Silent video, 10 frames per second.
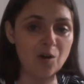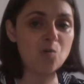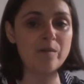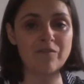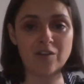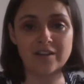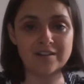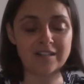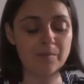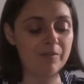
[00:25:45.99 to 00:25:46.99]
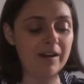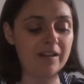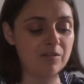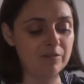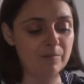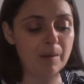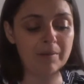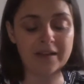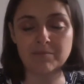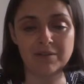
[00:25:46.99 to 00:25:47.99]
oh, we've got a Democratic or
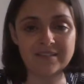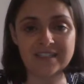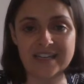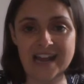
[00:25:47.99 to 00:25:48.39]
Republican president